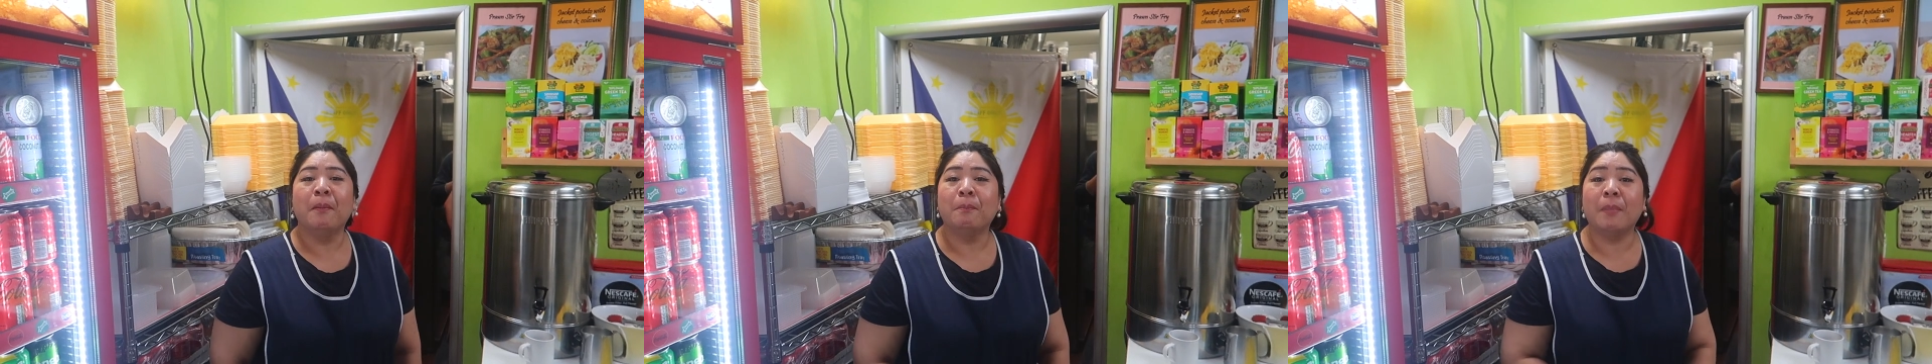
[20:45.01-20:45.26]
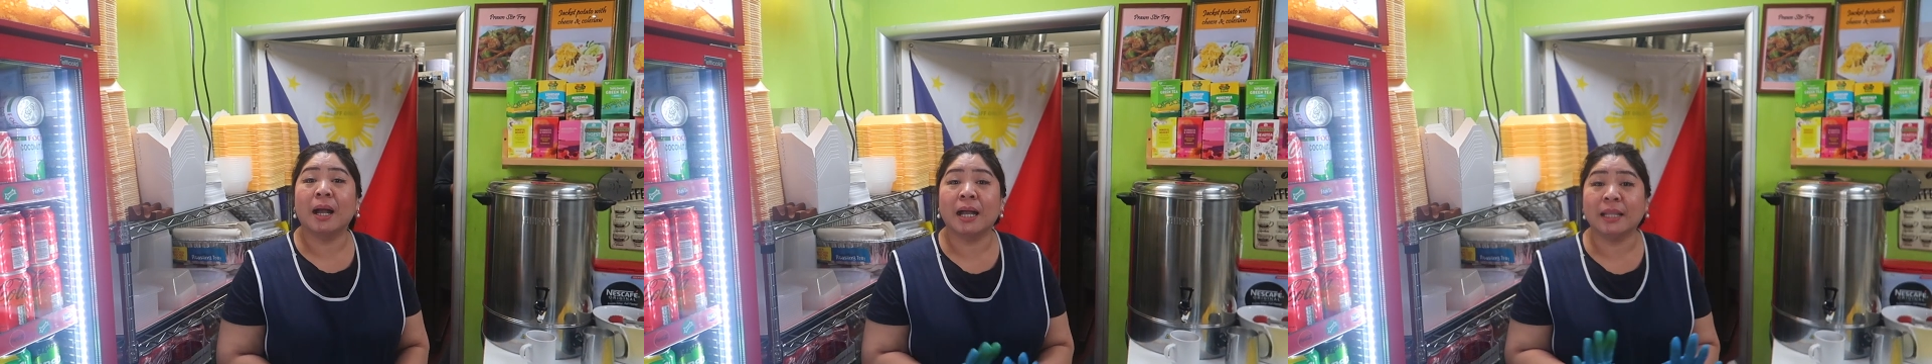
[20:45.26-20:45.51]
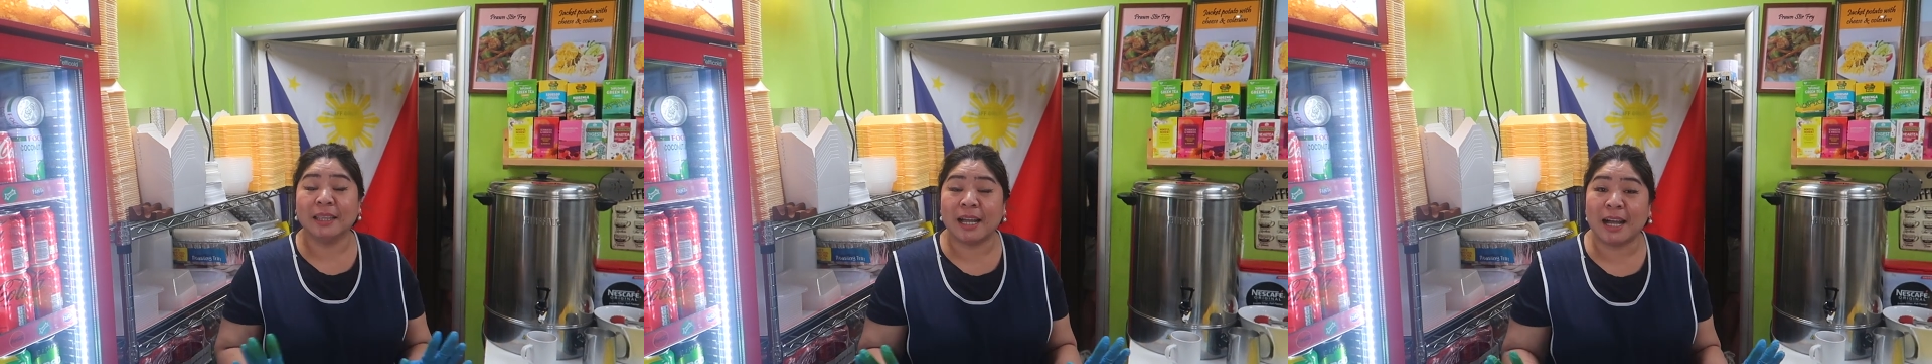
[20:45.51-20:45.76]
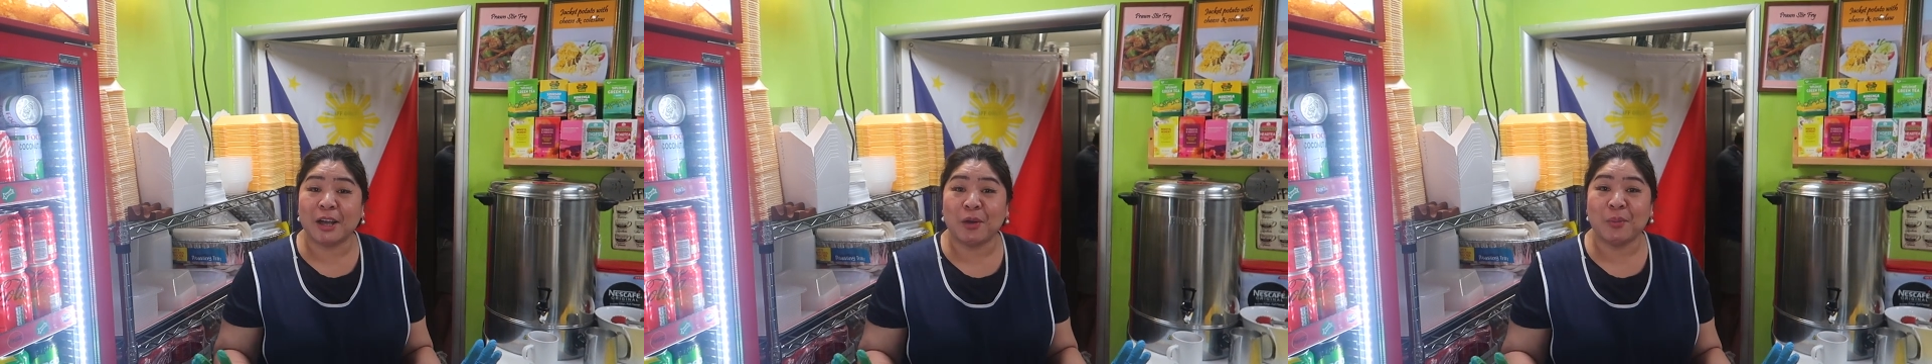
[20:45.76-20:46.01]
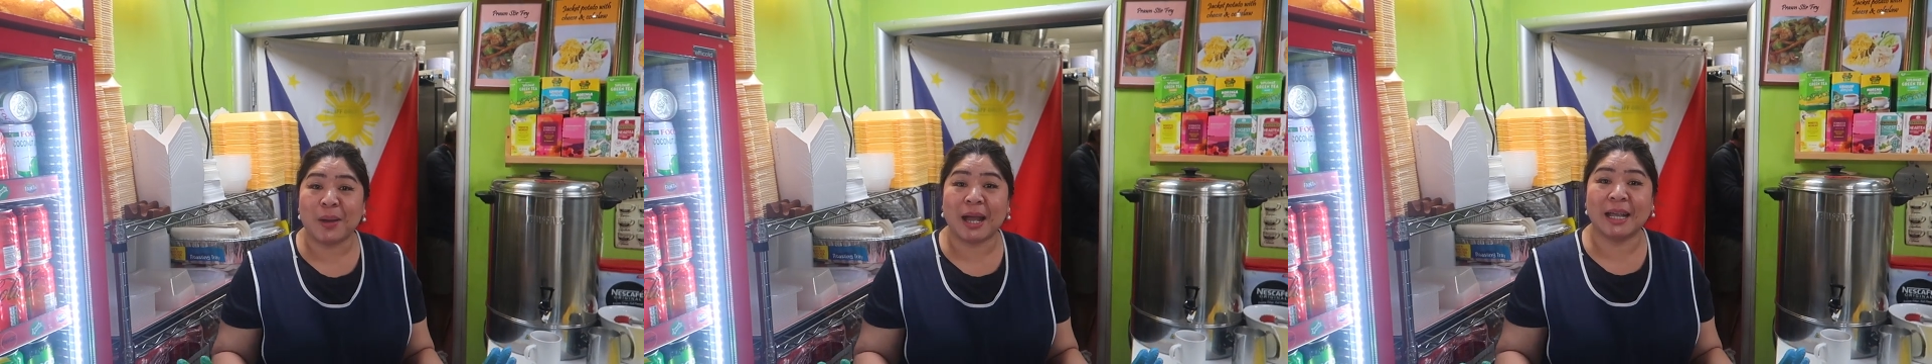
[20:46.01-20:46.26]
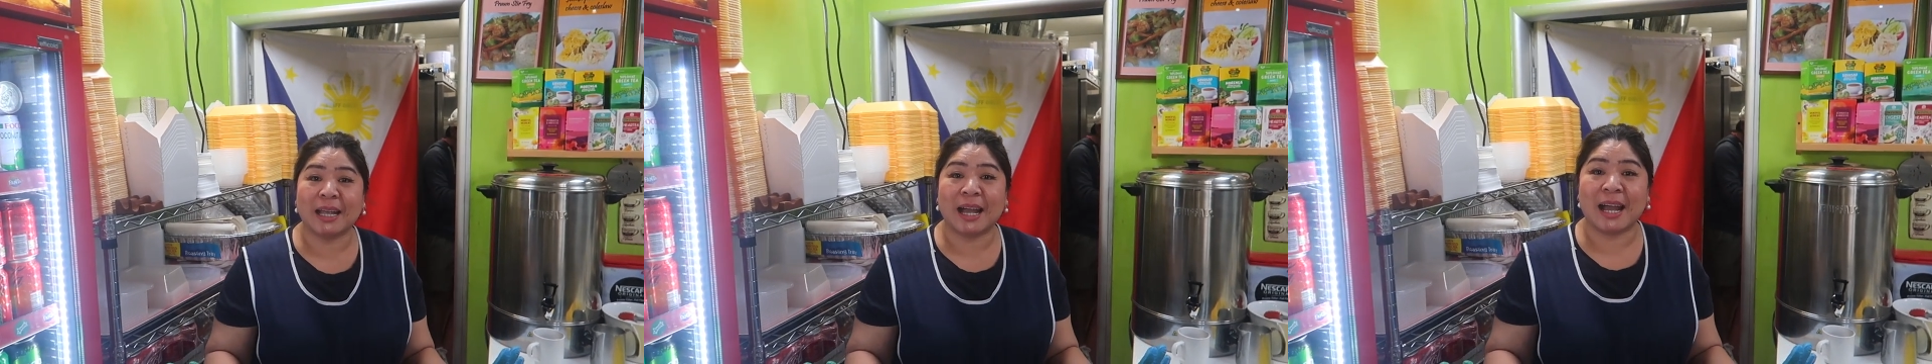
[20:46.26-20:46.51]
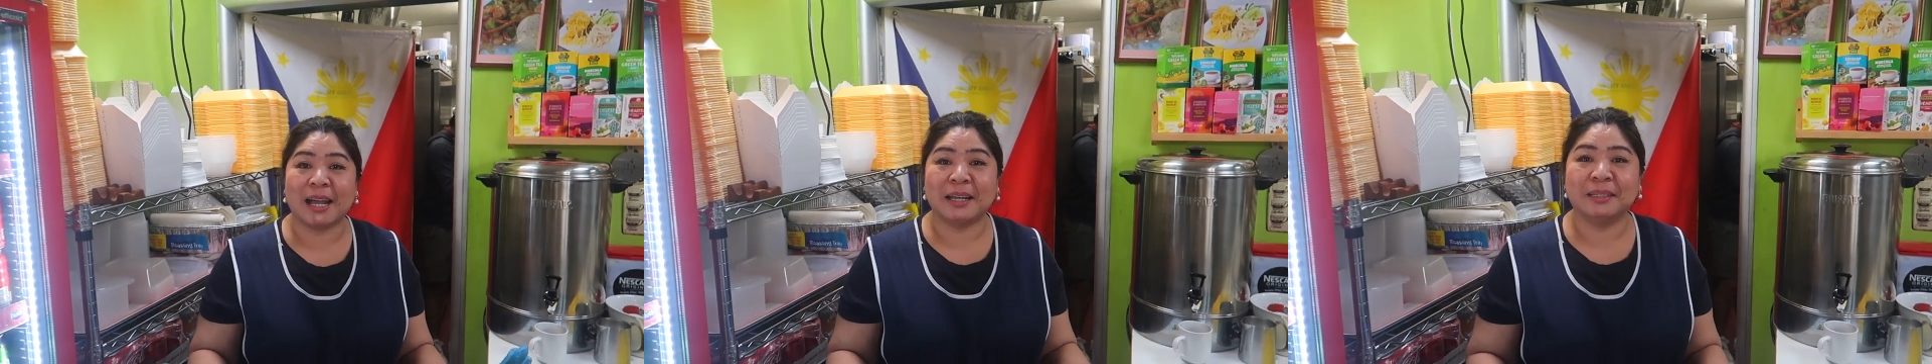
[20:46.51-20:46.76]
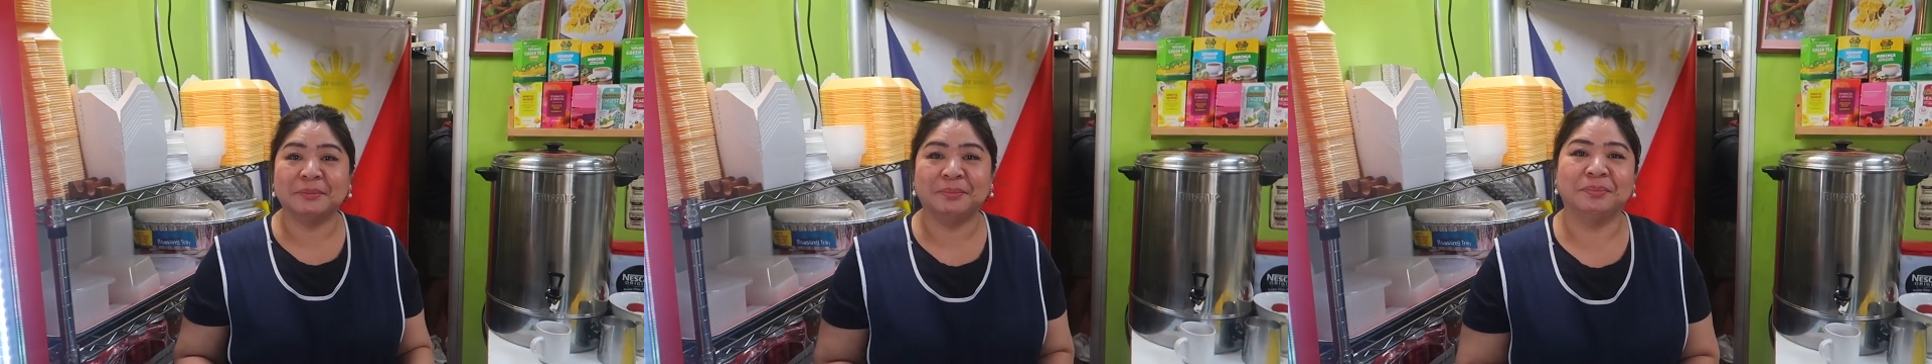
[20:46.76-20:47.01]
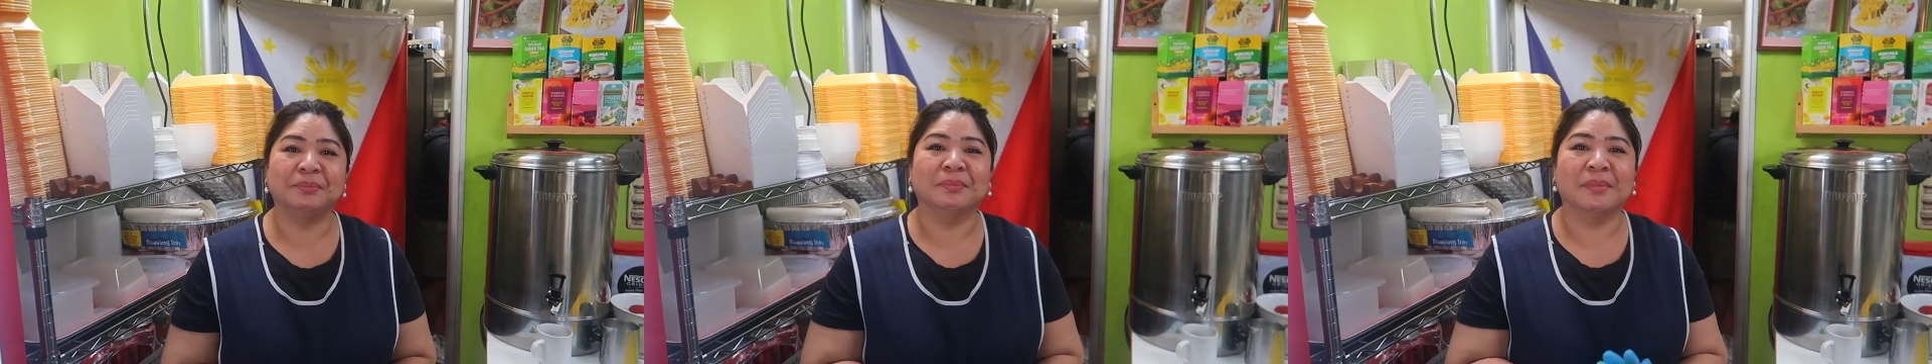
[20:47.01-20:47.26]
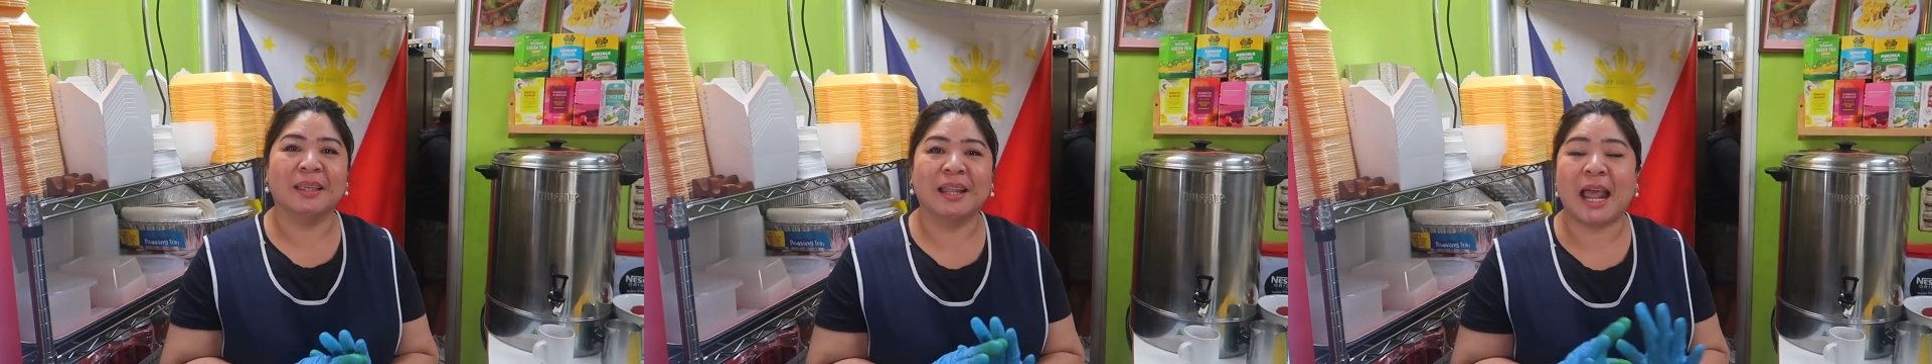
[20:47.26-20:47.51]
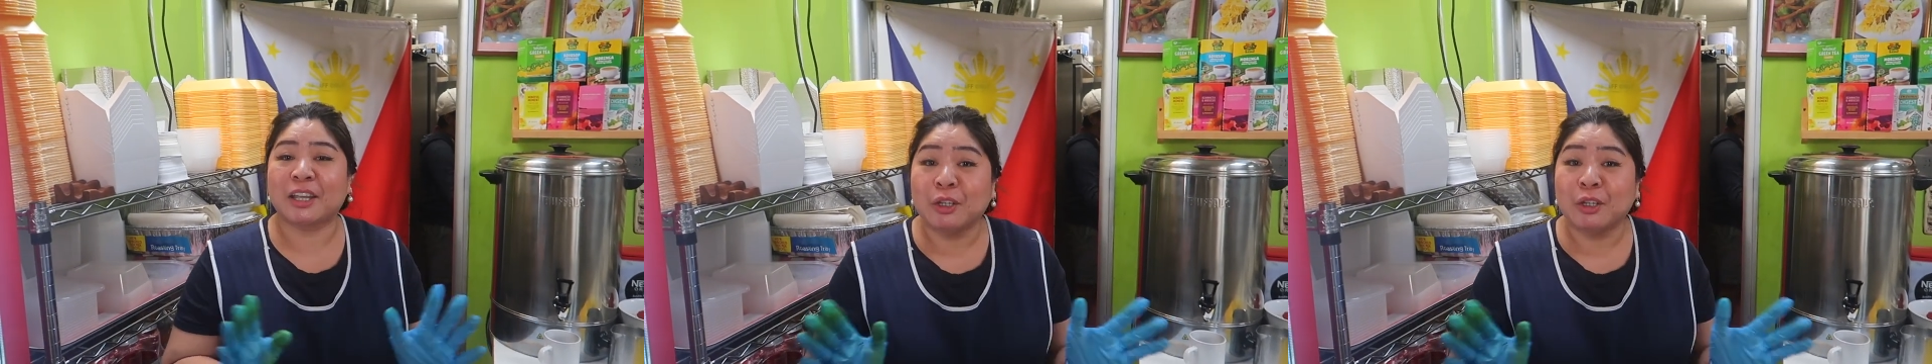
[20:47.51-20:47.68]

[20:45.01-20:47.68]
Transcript: Magandang umaga, like